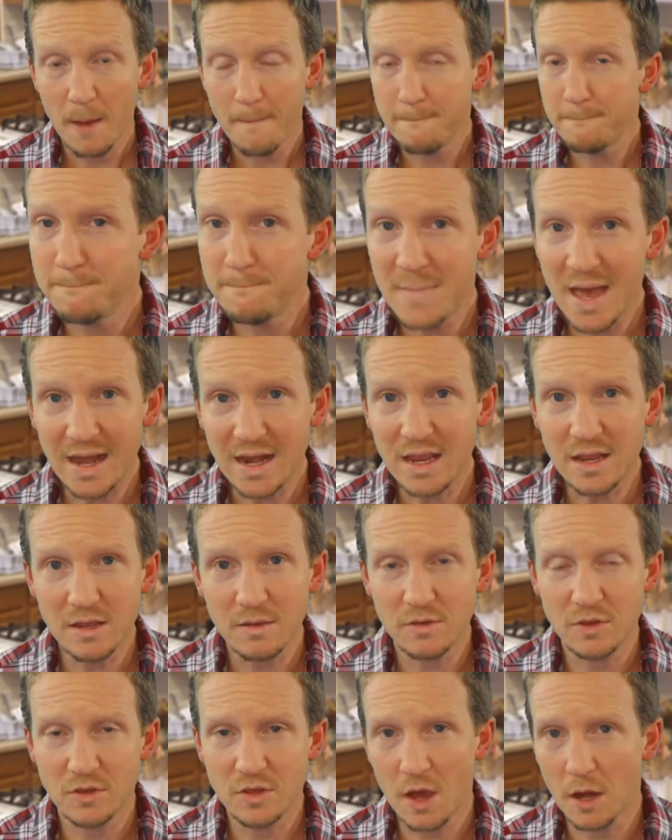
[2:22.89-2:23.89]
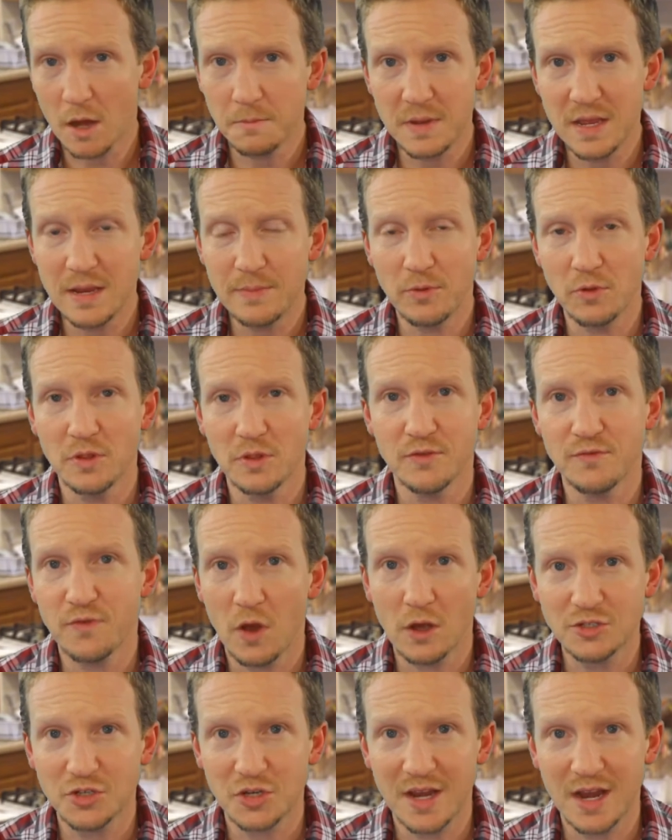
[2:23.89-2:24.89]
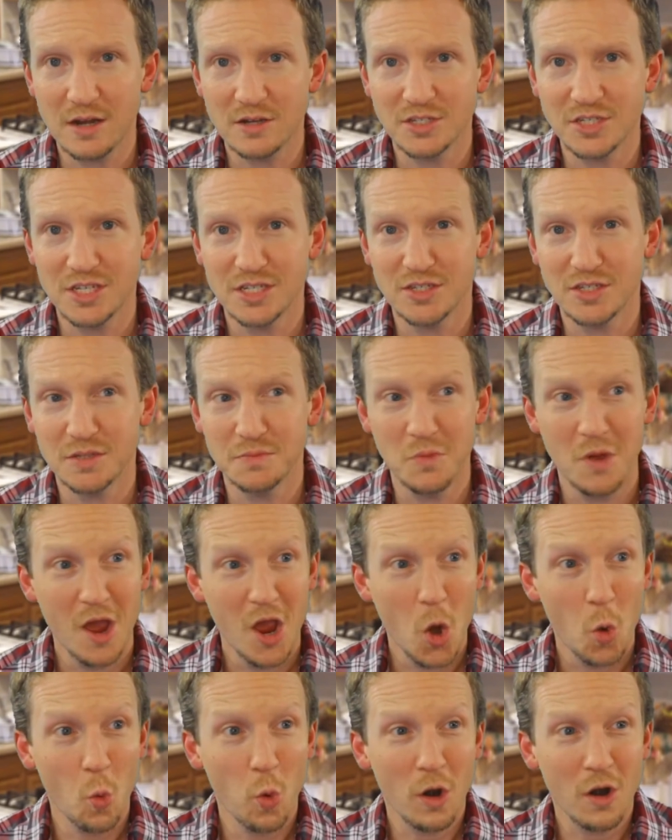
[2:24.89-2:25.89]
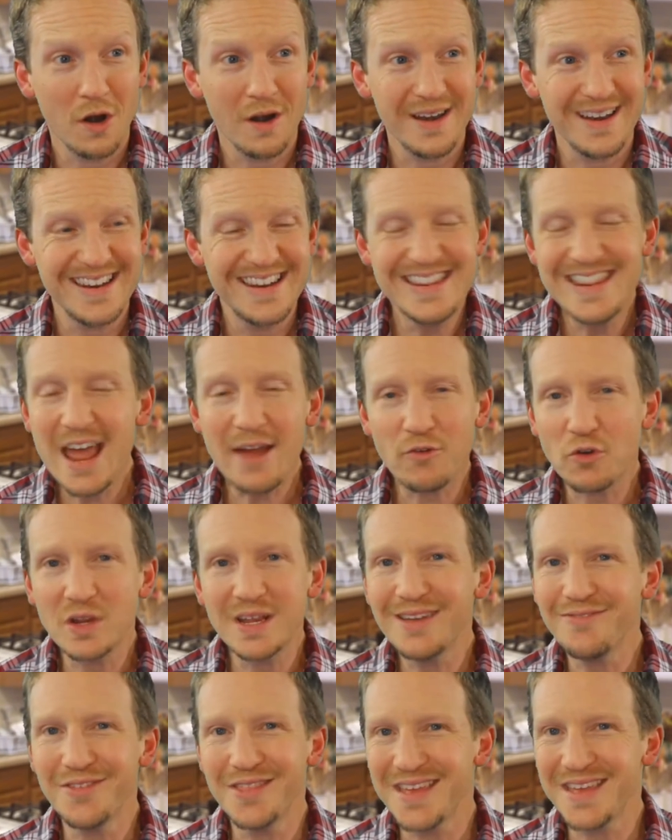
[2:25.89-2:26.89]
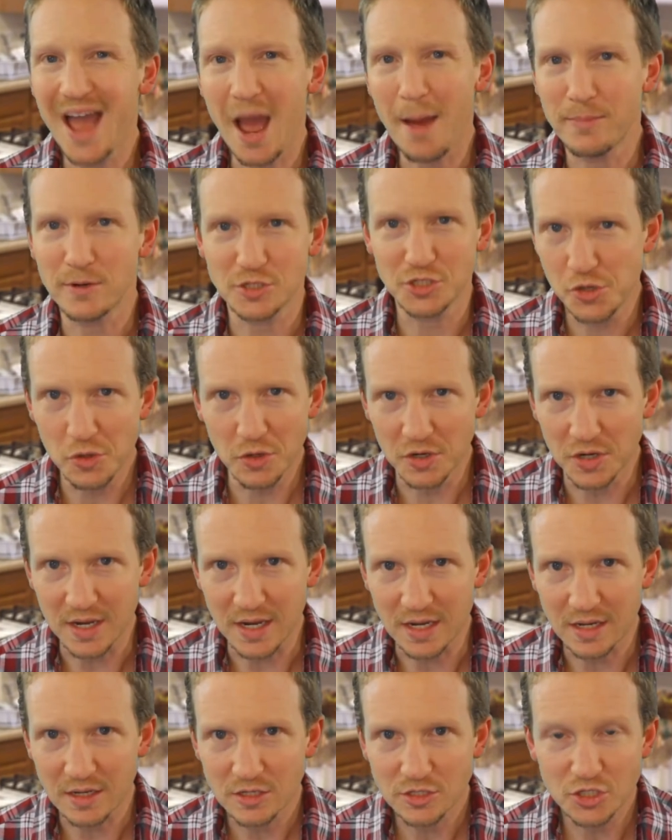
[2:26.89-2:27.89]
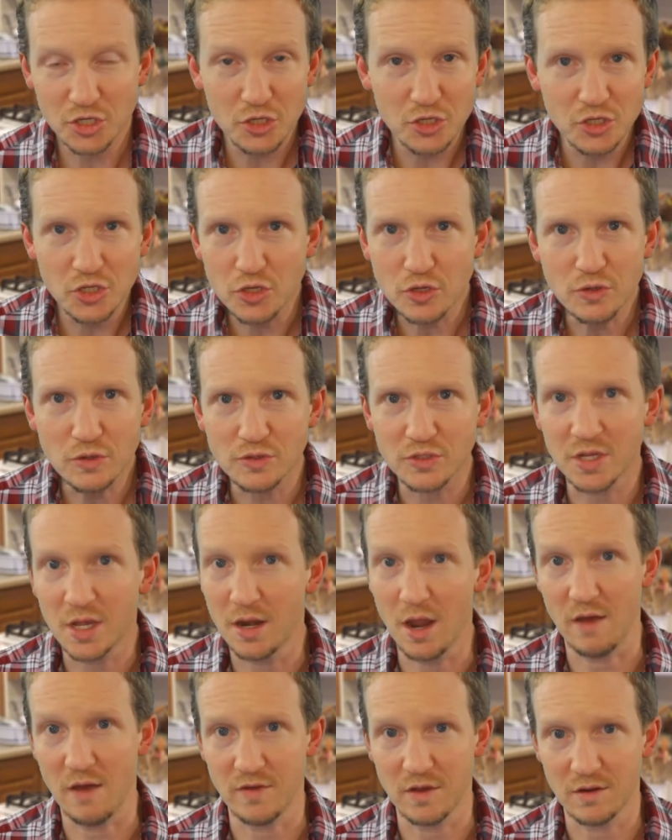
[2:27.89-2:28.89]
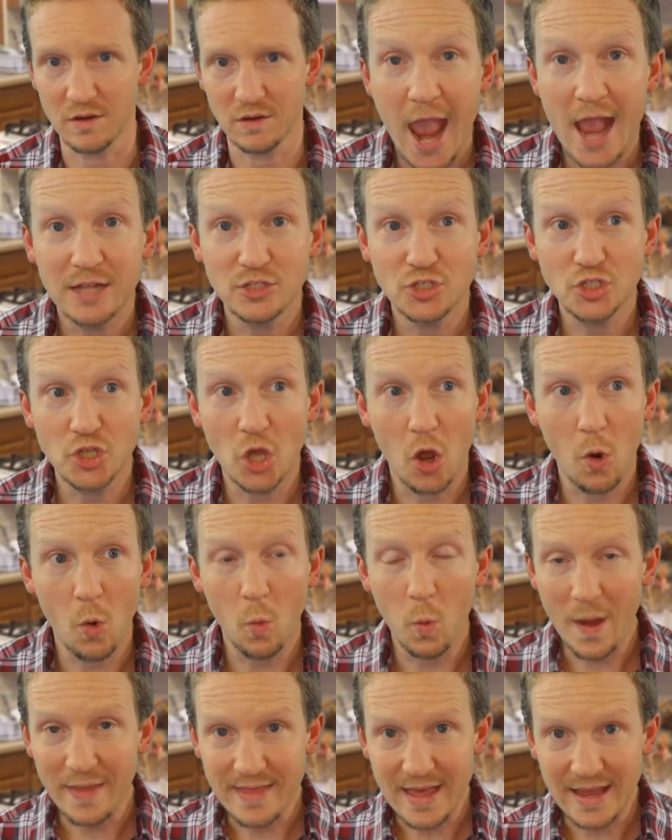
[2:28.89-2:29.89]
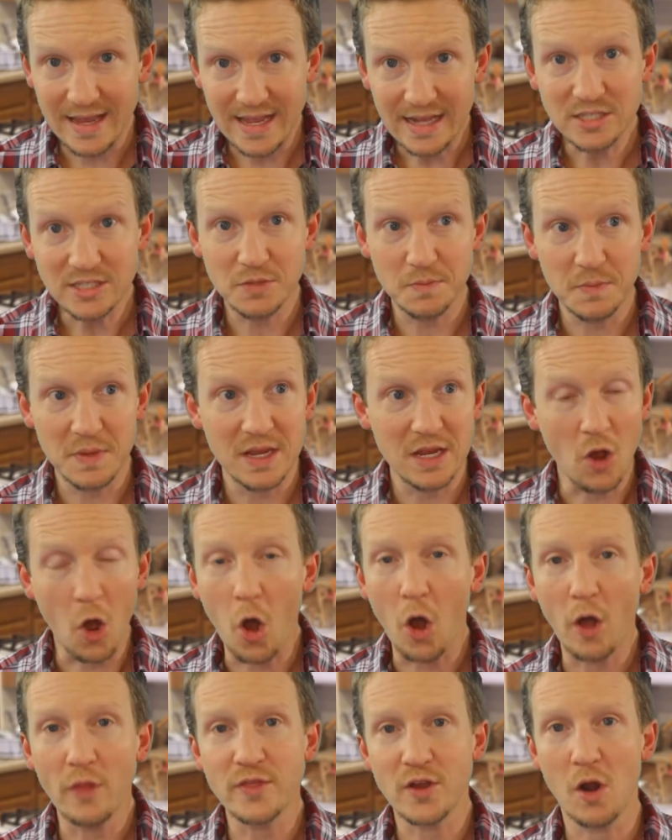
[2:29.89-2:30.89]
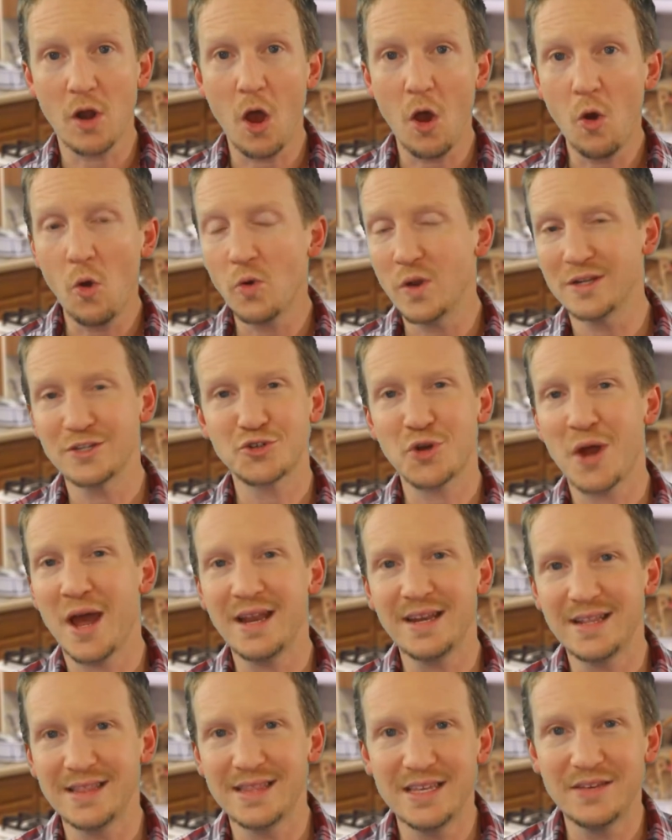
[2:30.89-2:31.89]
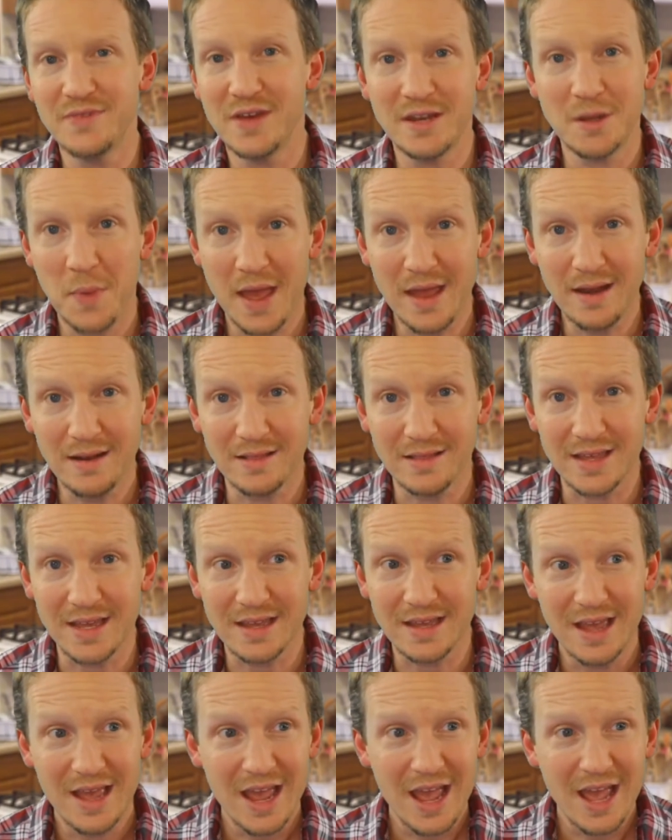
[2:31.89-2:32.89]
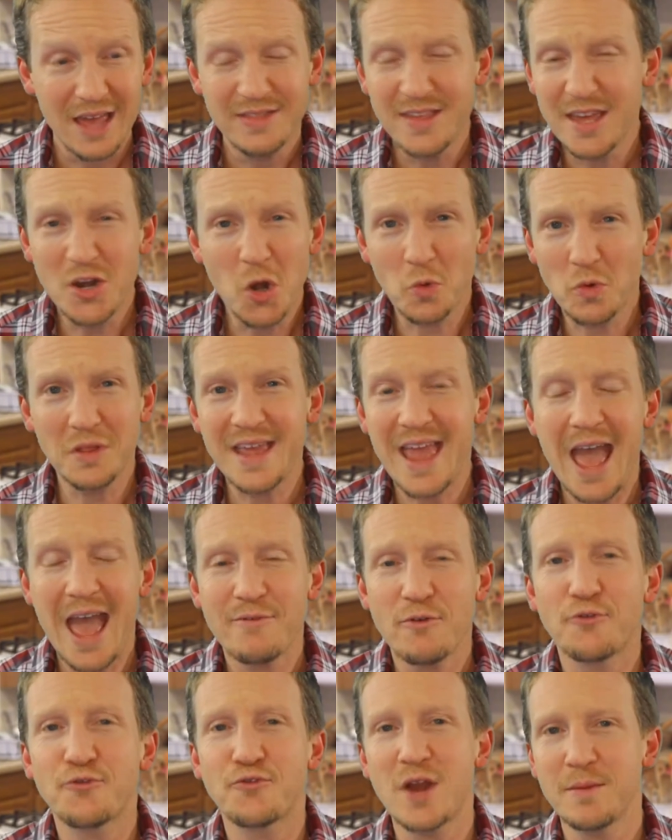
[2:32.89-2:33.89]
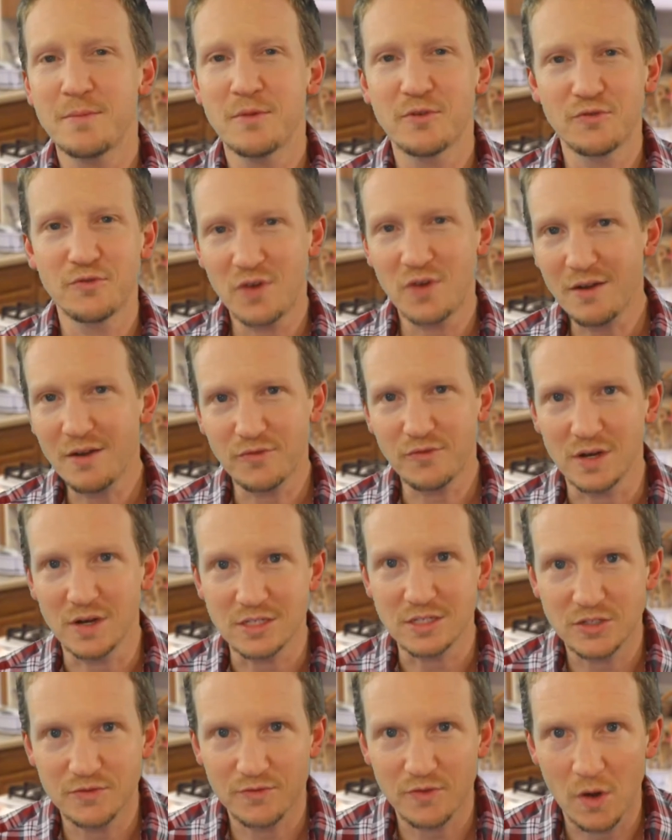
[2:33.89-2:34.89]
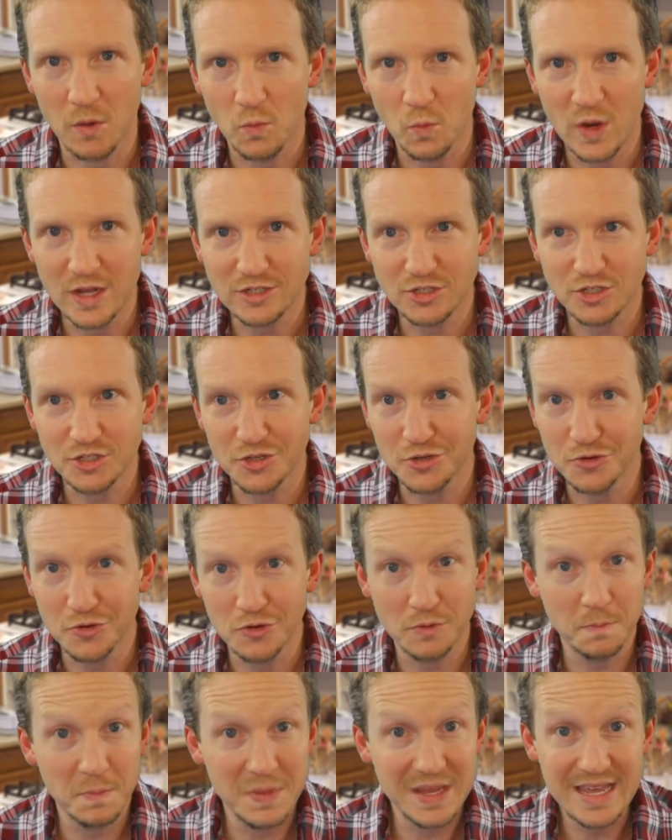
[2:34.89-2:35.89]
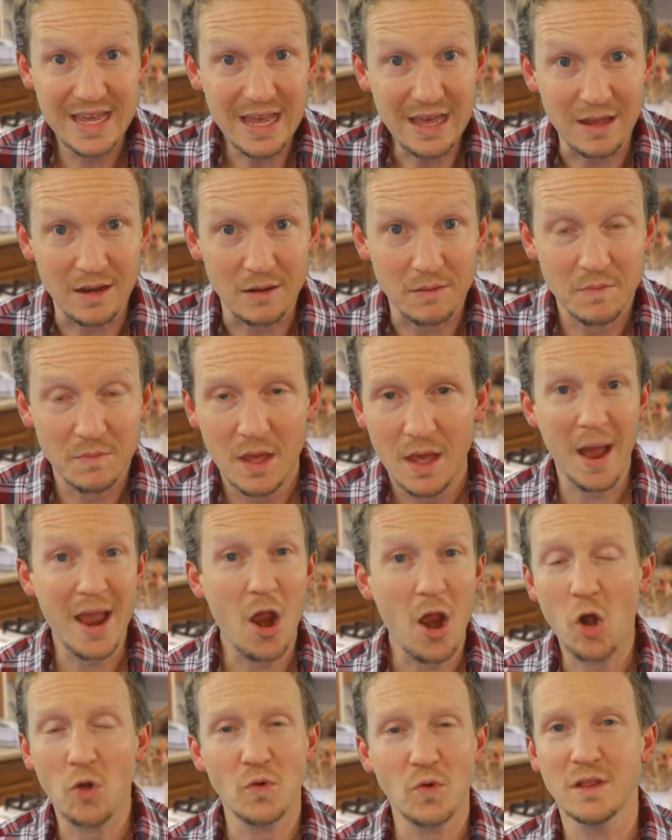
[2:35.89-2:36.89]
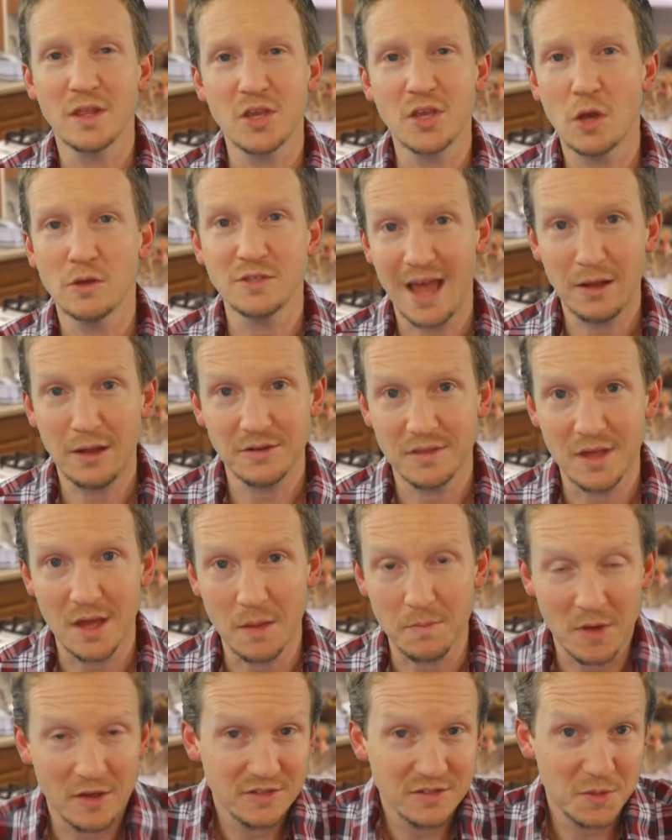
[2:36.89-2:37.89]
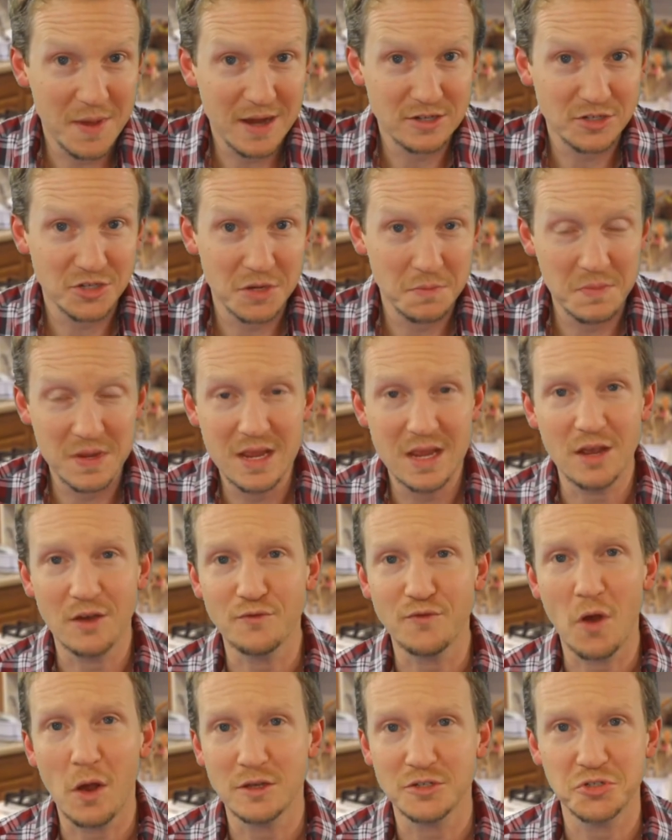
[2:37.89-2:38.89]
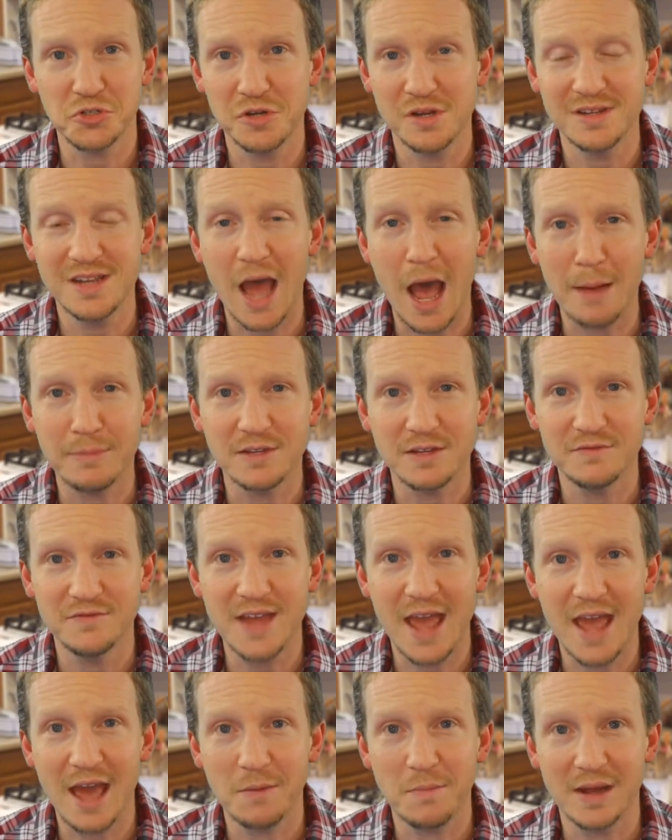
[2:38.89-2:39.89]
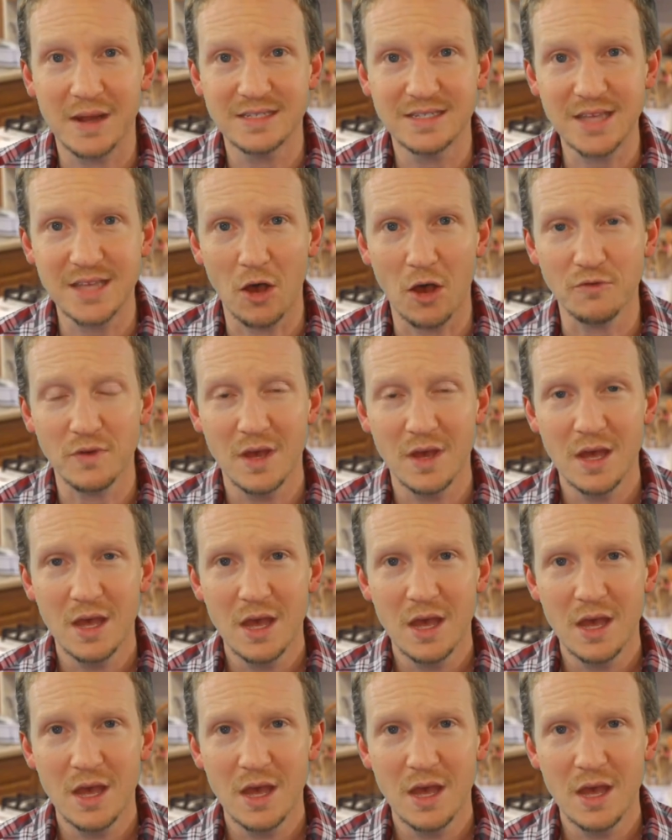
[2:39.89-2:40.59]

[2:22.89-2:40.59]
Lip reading: Many young people in the foster care system were never given the opportunity to use an oven. And so when they get to be on their own and trying to live independently, they don't really have a frame of reference from which to begin. My heart really goes out to them, especially being a foster and adoptive dad myself.